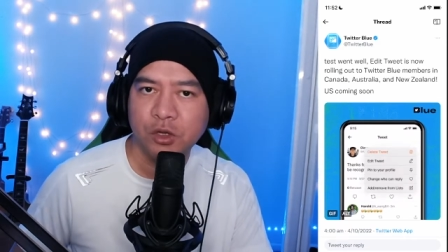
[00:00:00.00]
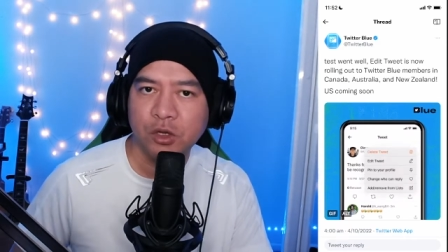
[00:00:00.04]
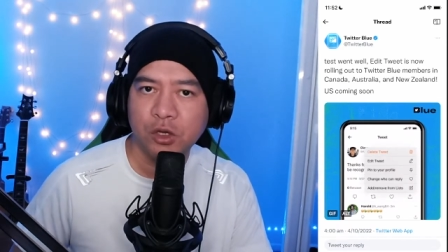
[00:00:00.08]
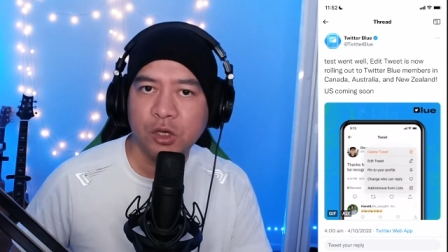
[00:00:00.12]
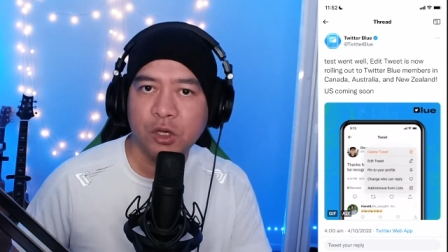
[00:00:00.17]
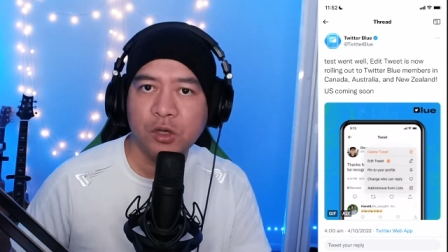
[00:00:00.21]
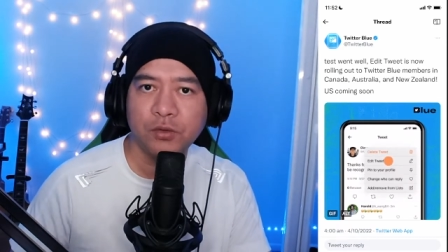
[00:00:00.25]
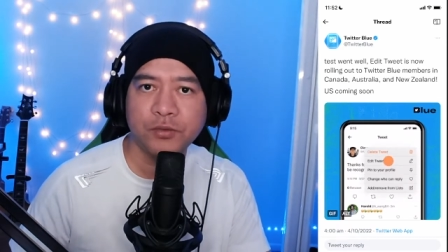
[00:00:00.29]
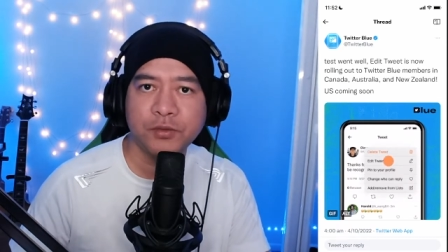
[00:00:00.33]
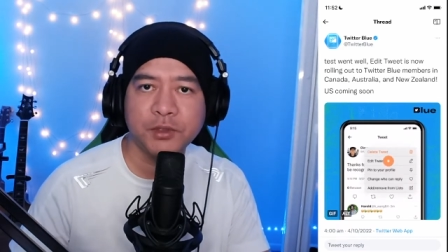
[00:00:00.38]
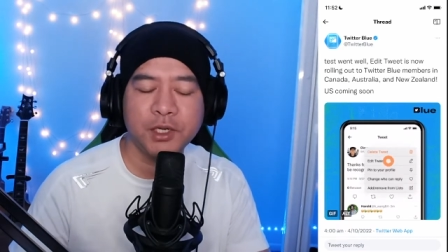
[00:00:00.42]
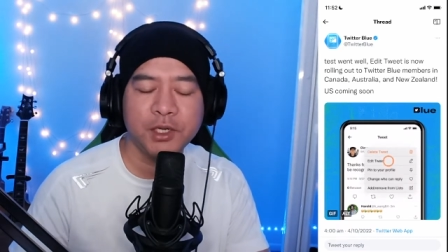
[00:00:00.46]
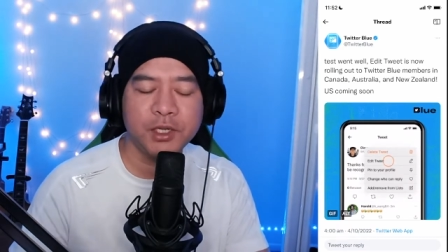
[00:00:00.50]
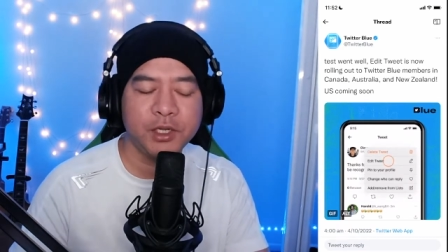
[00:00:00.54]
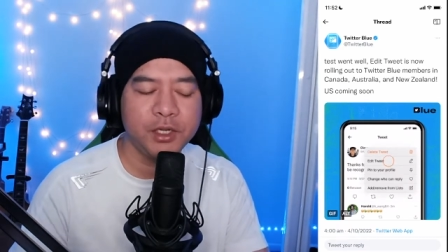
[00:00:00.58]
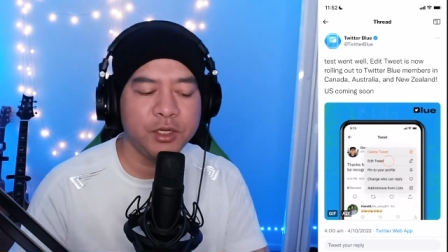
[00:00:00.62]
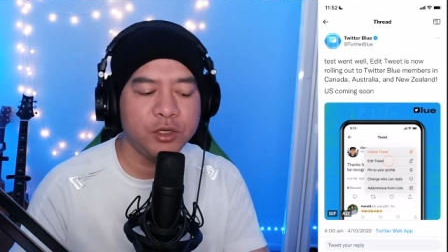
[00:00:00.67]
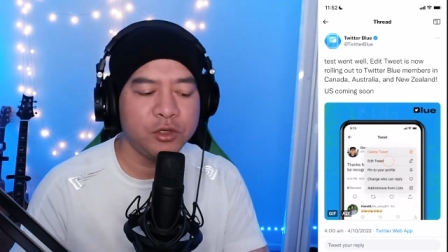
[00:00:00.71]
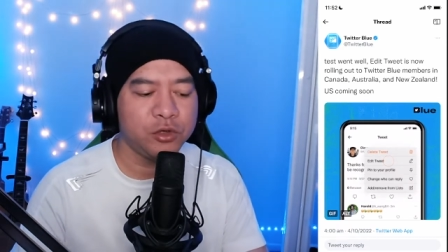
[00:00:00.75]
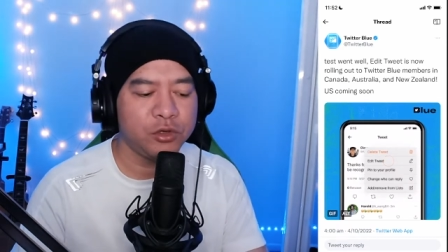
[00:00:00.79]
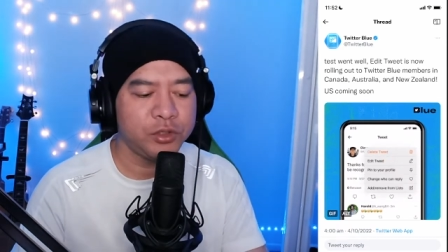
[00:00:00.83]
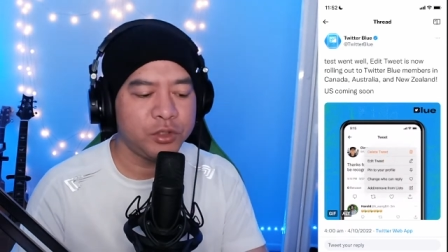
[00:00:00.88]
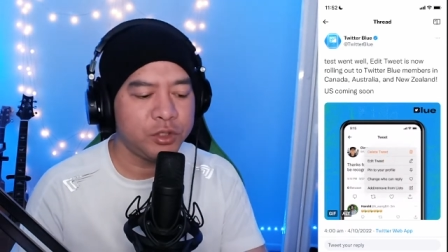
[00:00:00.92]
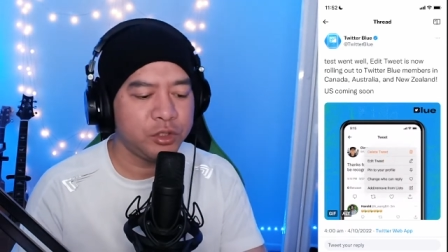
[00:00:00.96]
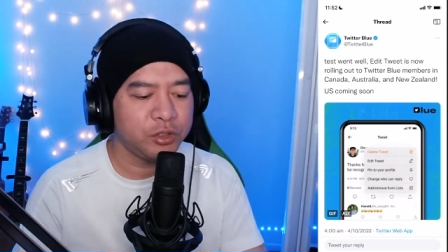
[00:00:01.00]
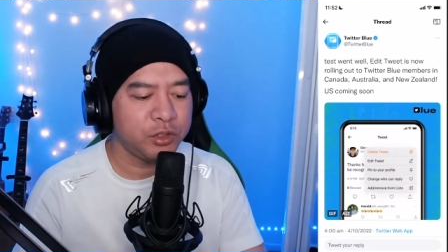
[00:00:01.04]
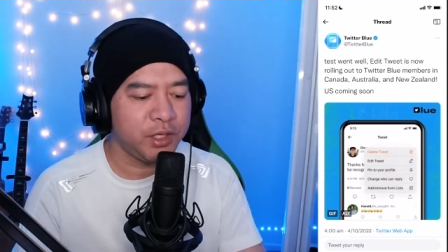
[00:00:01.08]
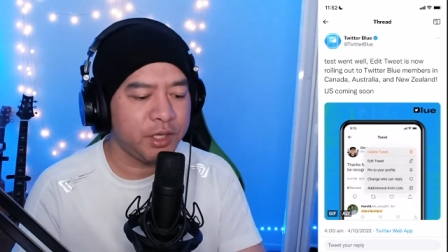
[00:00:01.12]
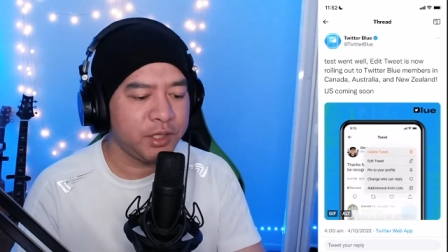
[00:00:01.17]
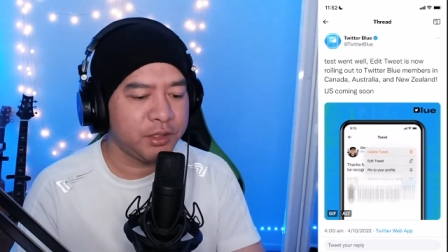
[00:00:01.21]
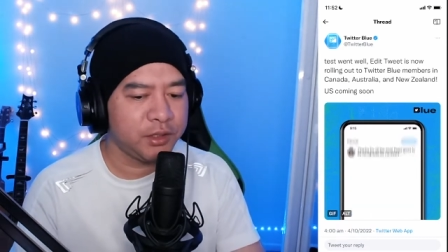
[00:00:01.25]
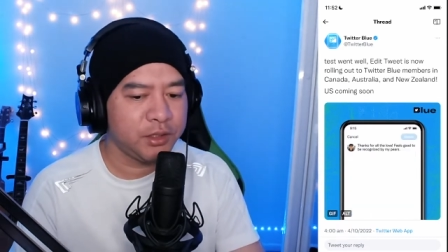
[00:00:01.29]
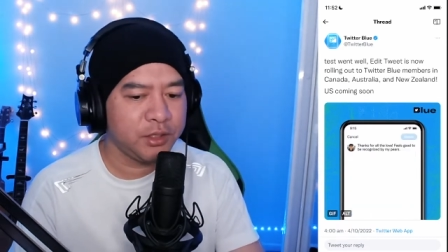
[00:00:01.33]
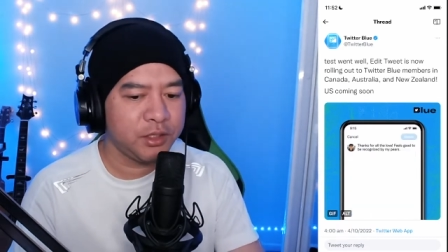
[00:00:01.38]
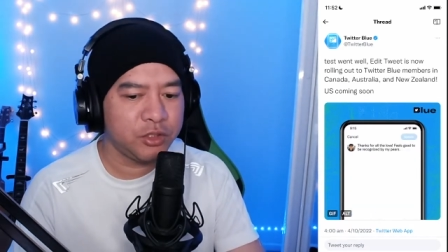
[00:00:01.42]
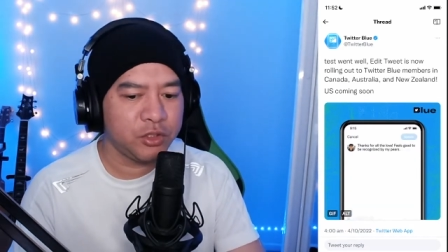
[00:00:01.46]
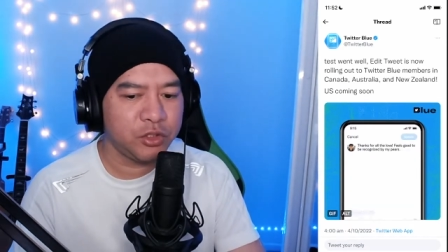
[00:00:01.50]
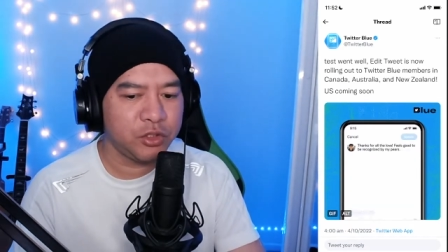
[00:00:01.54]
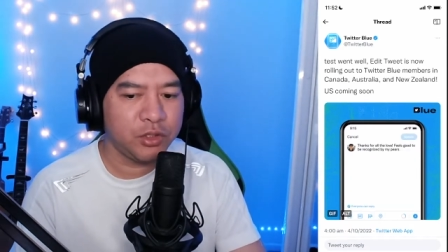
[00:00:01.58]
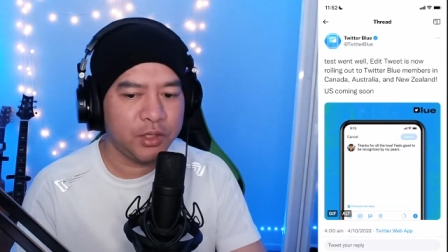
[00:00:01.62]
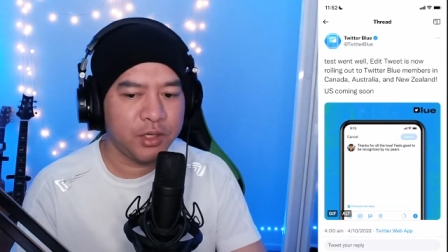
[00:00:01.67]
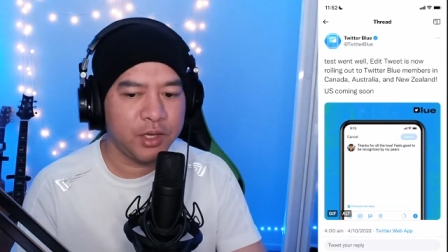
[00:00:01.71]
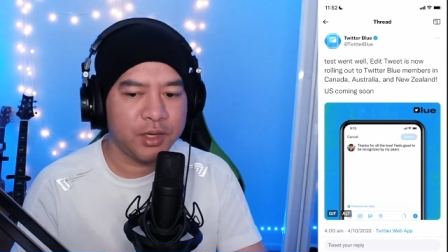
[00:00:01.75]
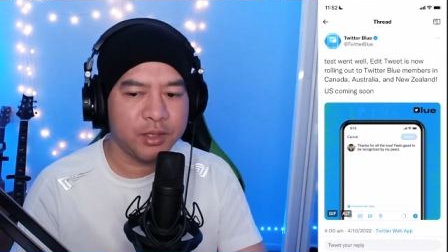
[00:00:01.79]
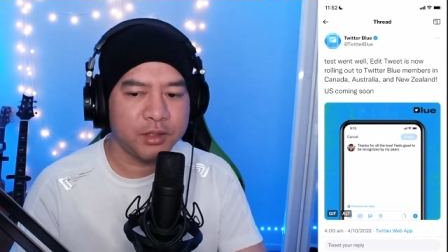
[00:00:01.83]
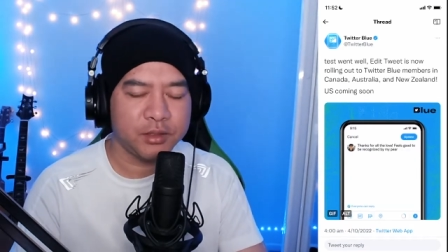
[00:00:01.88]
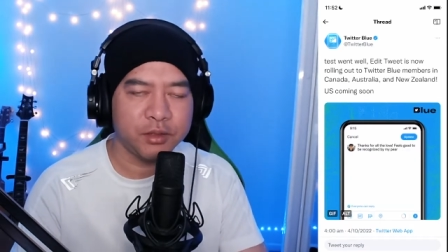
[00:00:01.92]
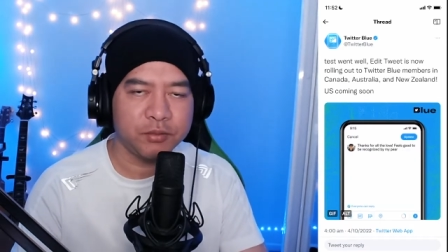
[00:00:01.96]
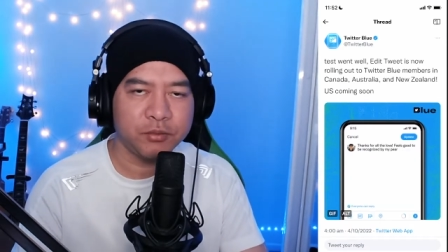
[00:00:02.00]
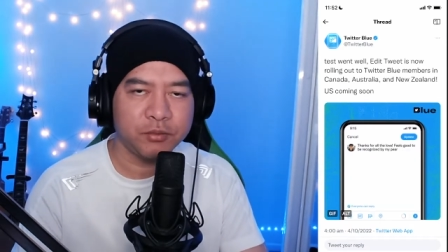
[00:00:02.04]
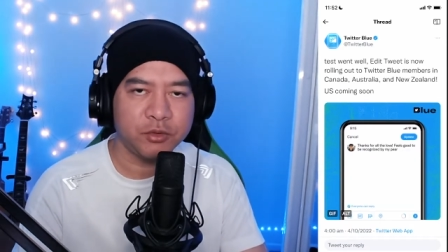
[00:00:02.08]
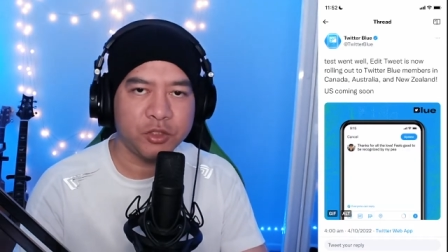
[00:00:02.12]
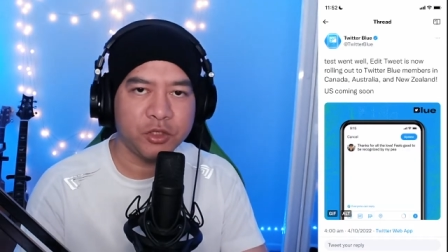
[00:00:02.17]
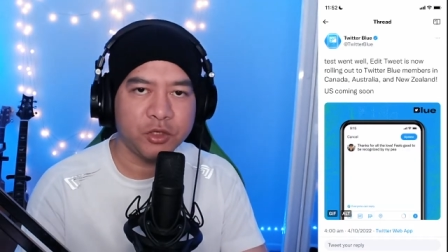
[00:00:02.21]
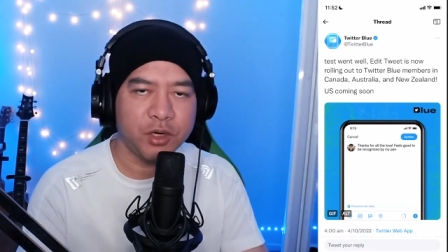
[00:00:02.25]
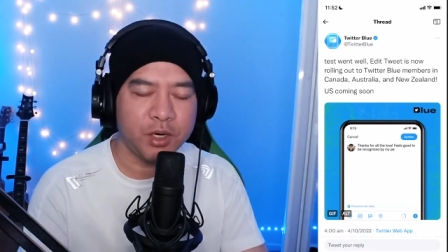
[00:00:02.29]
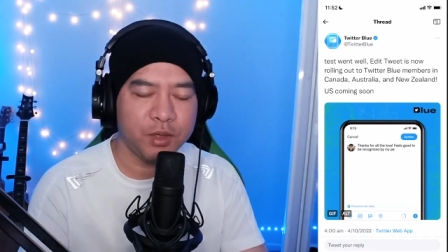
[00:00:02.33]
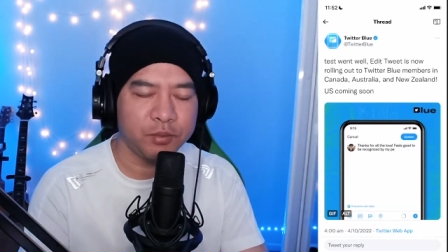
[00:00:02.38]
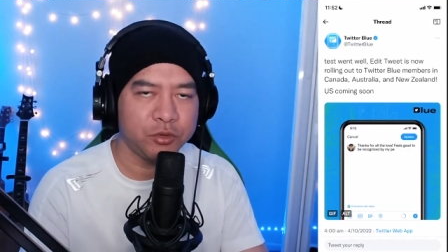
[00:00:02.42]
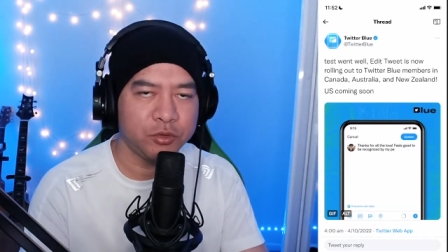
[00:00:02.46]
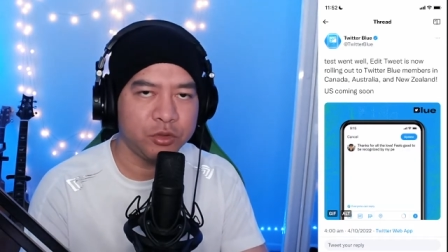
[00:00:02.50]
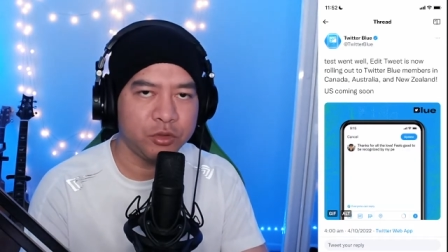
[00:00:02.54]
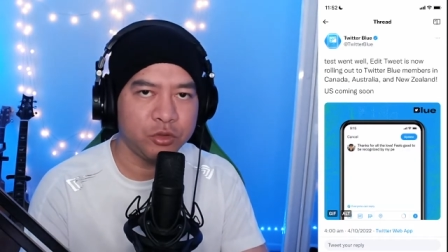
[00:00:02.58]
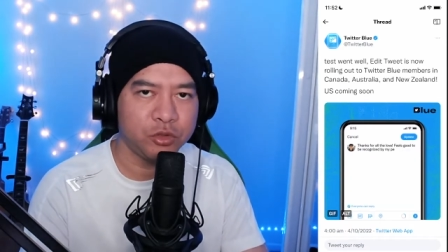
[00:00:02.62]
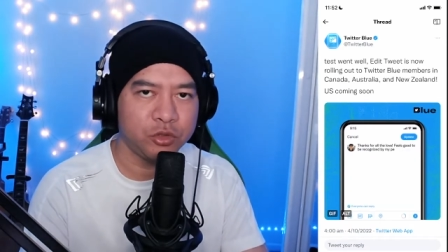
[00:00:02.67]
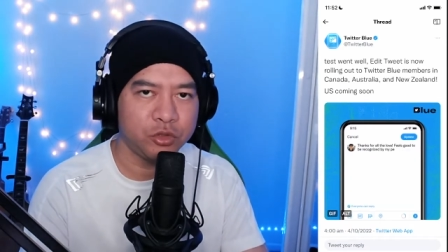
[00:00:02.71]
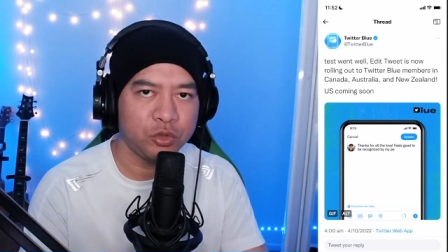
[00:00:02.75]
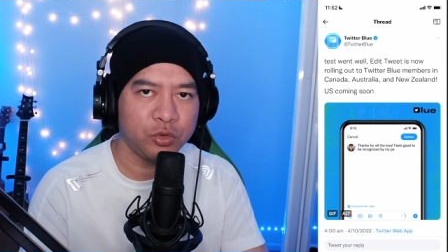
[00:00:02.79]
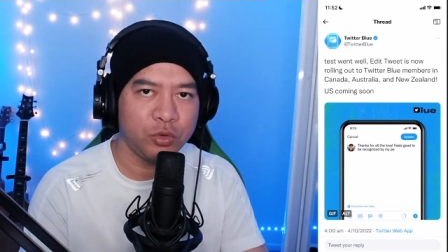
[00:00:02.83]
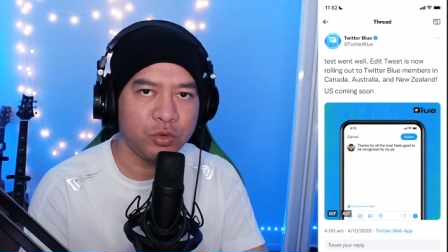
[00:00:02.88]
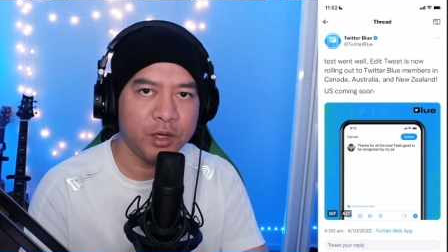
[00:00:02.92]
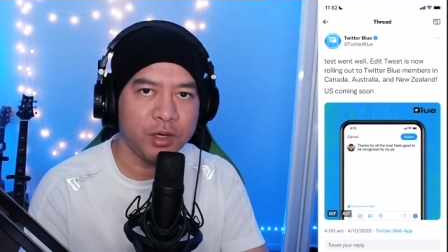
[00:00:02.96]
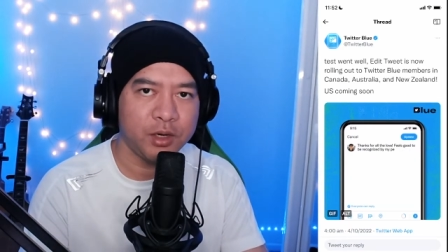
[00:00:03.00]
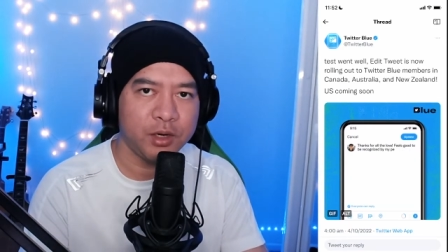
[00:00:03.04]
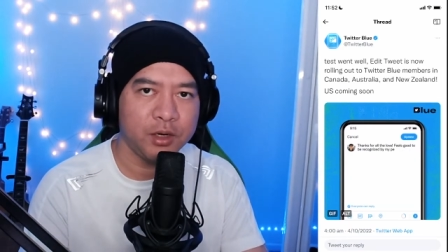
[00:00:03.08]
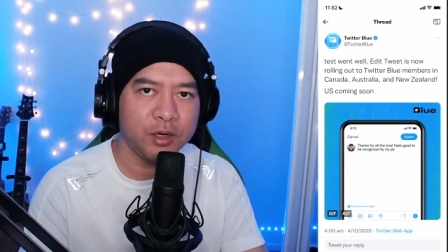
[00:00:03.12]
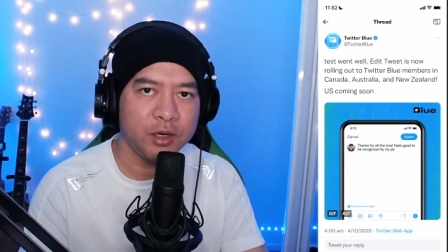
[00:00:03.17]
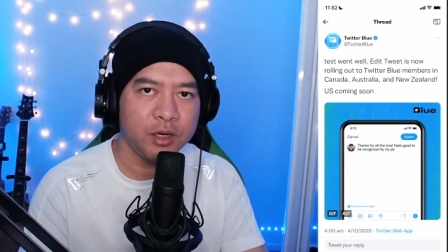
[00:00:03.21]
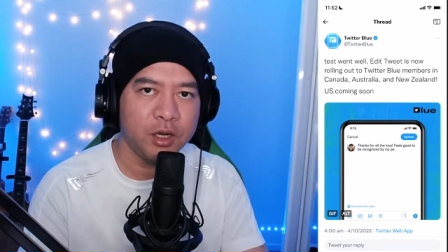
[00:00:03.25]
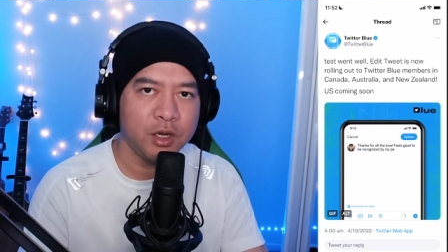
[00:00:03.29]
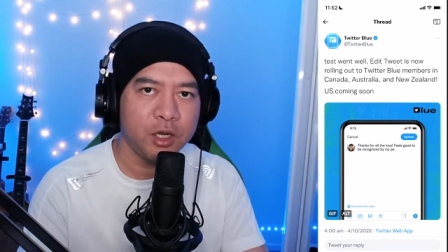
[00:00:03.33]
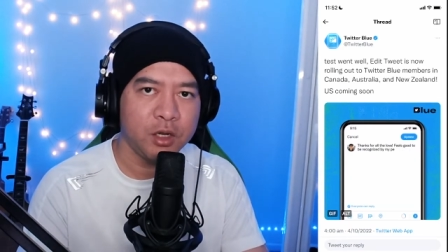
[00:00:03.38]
Obviously, in order to get this, you gotta subscribe to Twitter